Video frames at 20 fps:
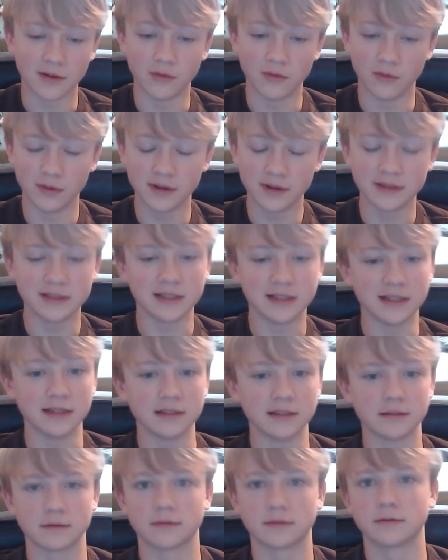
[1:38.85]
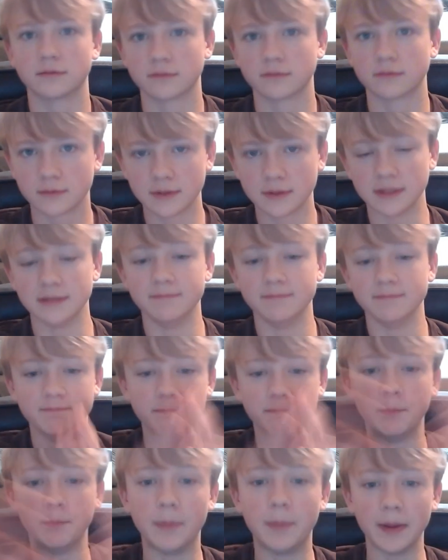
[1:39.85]
really, really
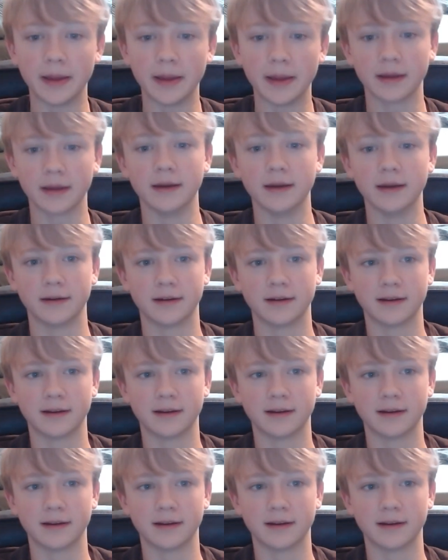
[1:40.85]
big